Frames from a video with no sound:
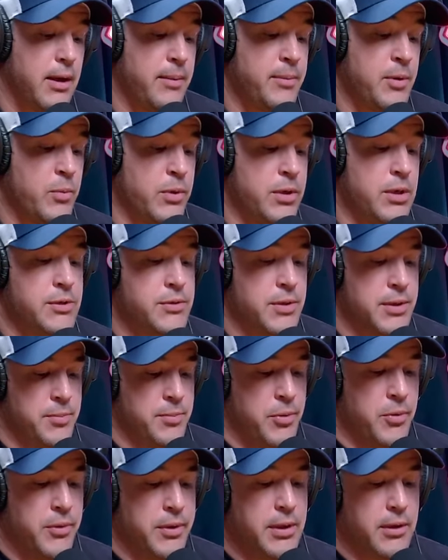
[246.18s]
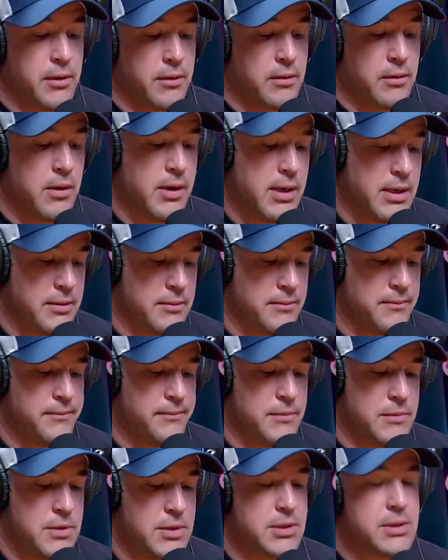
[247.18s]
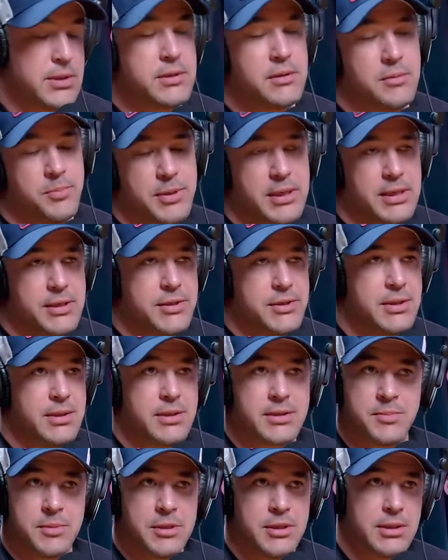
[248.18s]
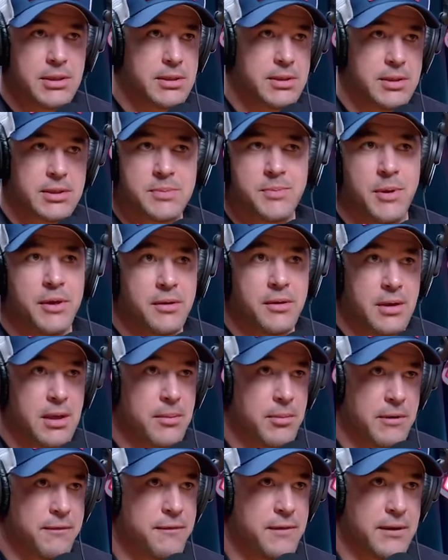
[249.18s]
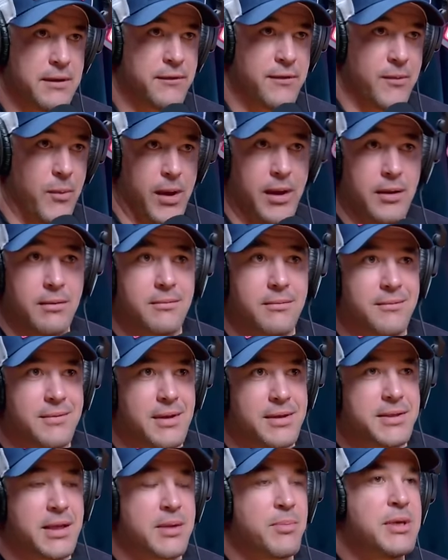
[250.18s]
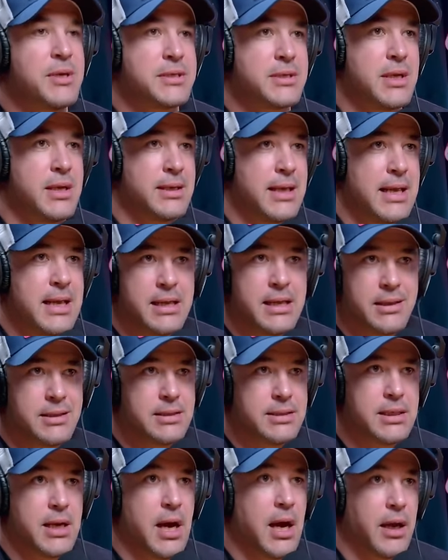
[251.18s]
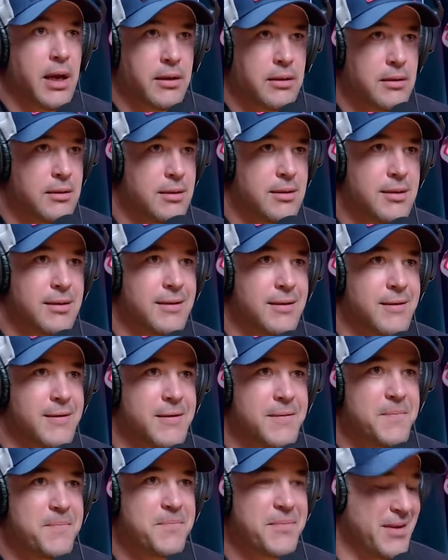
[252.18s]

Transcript: I mean, what are you trying to pull here, all right? Just because you're a PhD doesn't mean you get to spell your name in a fancy way. That's like me saying A-N-D-I. You know what? It